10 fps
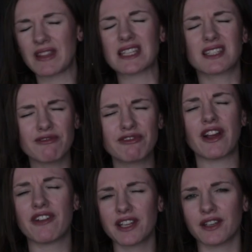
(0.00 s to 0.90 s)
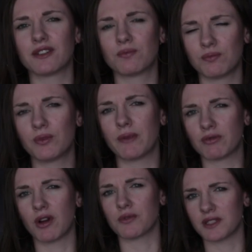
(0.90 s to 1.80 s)
there's some very good
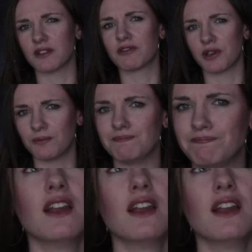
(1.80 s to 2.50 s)
women roles in the film.